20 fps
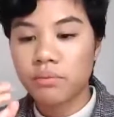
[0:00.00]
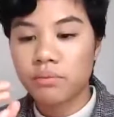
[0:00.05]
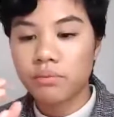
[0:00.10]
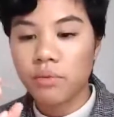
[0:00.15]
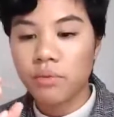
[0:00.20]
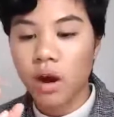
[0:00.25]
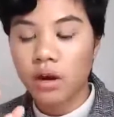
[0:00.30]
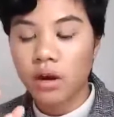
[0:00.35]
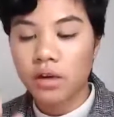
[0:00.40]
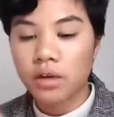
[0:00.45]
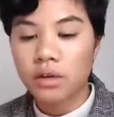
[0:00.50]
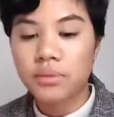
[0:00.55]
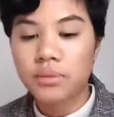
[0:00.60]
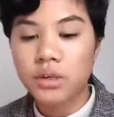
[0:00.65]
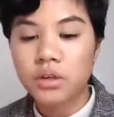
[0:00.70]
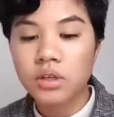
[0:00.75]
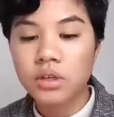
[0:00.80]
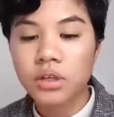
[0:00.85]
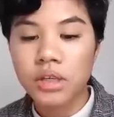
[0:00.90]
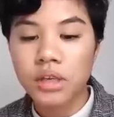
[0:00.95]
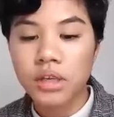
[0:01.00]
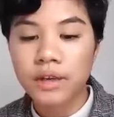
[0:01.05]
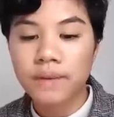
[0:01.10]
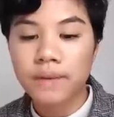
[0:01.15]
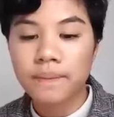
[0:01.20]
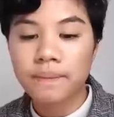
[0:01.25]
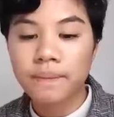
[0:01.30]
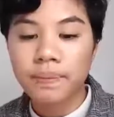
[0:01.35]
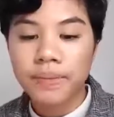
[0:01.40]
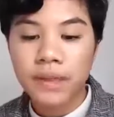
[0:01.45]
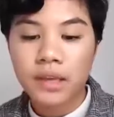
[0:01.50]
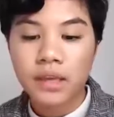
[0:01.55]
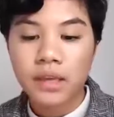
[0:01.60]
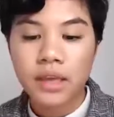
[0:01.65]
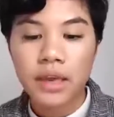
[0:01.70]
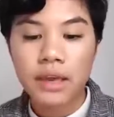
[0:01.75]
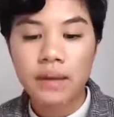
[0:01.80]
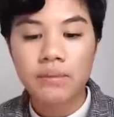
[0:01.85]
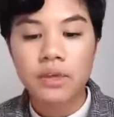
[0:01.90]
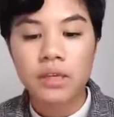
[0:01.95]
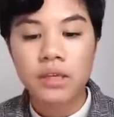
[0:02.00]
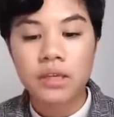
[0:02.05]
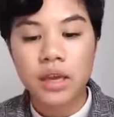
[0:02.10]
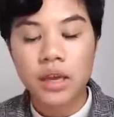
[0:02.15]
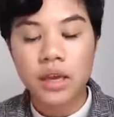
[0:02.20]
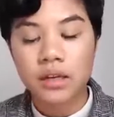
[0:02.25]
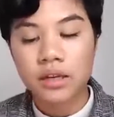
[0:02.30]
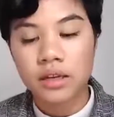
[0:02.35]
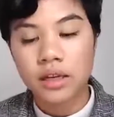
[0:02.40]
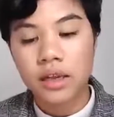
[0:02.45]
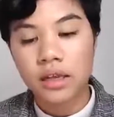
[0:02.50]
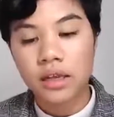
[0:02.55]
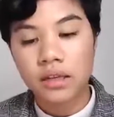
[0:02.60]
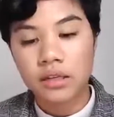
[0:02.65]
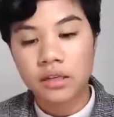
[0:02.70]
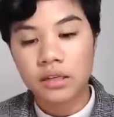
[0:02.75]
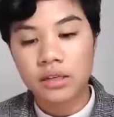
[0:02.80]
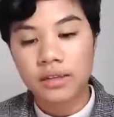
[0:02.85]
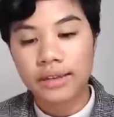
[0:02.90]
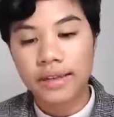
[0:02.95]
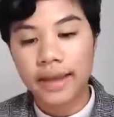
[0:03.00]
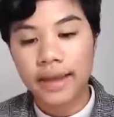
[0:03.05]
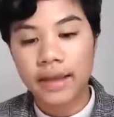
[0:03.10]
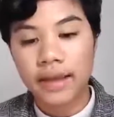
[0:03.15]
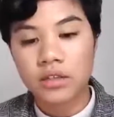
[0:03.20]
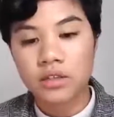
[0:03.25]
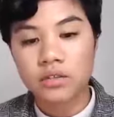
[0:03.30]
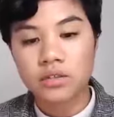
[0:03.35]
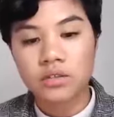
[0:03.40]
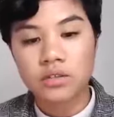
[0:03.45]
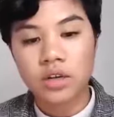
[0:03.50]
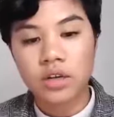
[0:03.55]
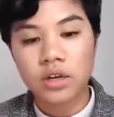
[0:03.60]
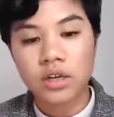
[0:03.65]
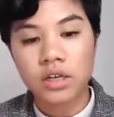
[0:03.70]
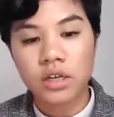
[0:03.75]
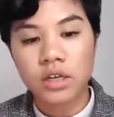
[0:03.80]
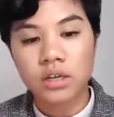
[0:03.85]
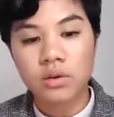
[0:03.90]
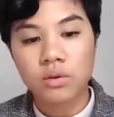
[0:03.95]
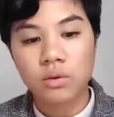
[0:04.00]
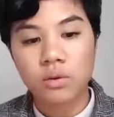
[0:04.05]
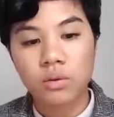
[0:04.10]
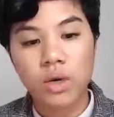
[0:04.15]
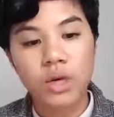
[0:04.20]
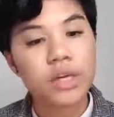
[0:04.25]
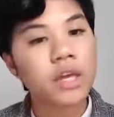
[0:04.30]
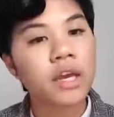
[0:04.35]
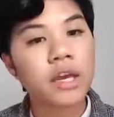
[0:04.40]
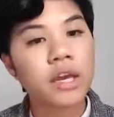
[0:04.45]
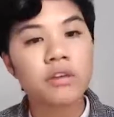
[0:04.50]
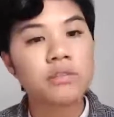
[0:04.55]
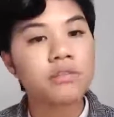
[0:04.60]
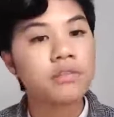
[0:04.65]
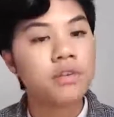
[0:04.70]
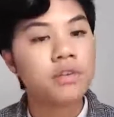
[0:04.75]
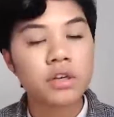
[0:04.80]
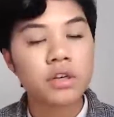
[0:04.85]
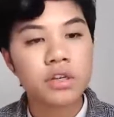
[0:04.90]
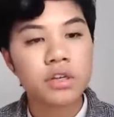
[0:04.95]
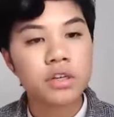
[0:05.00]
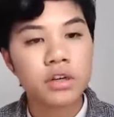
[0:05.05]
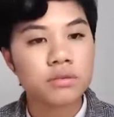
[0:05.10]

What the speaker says: our community came and they started working for,